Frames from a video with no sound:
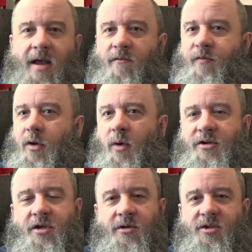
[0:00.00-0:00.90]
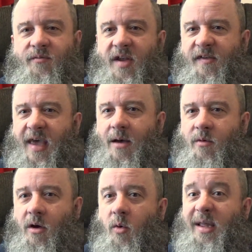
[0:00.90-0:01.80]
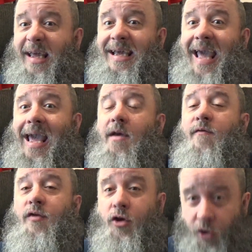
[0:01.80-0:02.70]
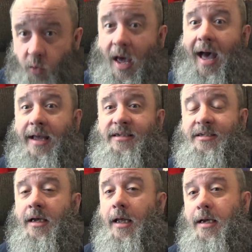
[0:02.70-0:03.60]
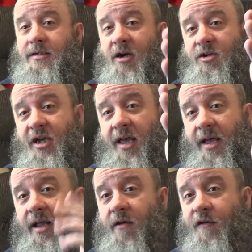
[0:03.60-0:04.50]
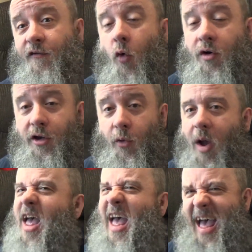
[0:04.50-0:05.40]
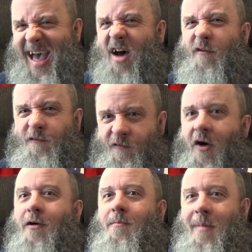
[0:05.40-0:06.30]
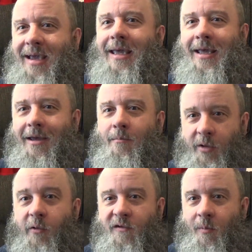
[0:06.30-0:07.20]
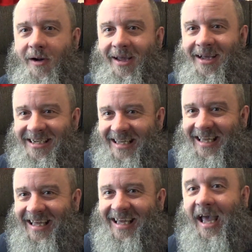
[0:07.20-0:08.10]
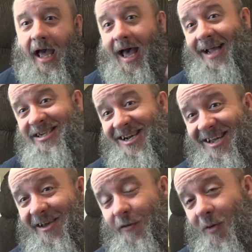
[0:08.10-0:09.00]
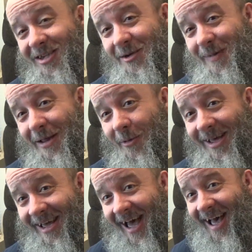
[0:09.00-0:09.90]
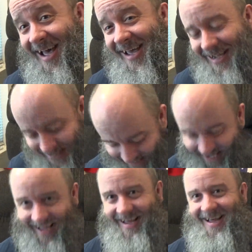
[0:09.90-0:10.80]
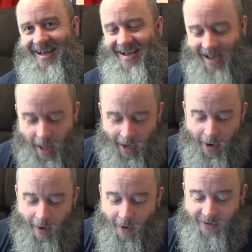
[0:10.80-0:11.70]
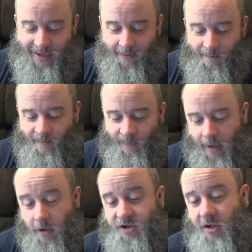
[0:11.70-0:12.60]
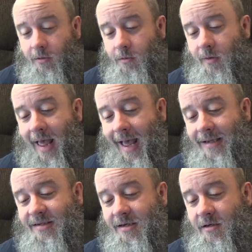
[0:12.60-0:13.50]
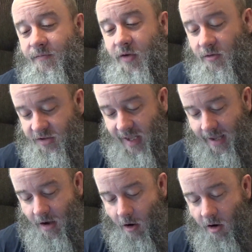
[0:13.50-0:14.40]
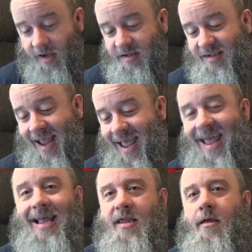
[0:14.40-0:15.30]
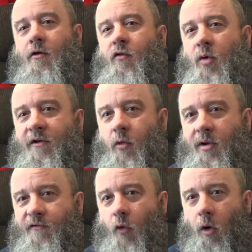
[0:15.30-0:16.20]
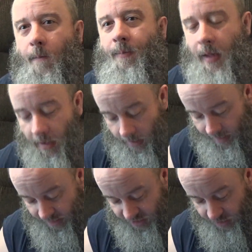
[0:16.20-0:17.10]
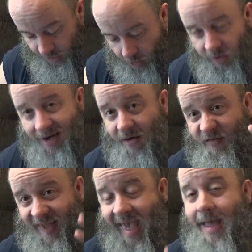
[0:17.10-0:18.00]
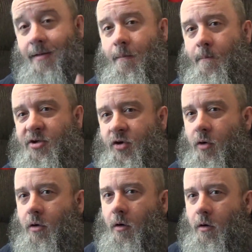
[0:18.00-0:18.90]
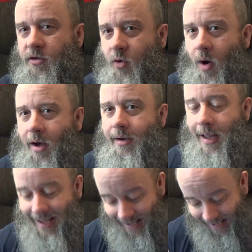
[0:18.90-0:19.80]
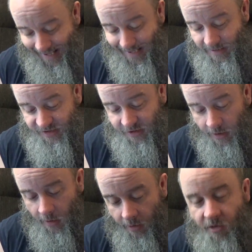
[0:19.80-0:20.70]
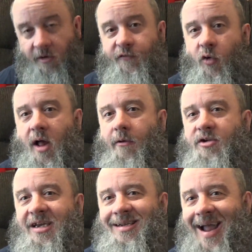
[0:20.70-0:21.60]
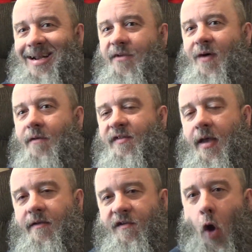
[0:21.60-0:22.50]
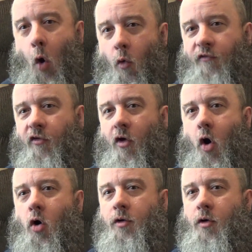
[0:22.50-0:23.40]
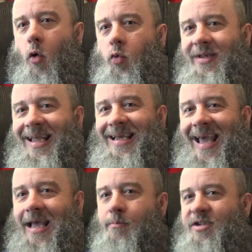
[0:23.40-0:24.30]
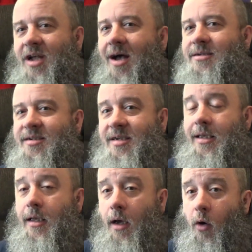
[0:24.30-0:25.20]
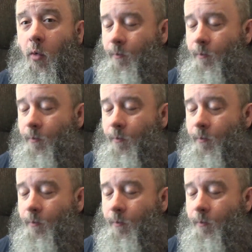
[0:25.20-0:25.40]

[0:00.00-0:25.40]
that viewer exclusive discount code he gave you guys. Seriously, it is for you. Have fun making him lose money. Hi, Johnny, if you're watching, by the way. Hi! Okay, so as of Thursday, August 8th, 2024, this unit of 10 Bezerker Squad is $34.95 over on OnlyGames.co.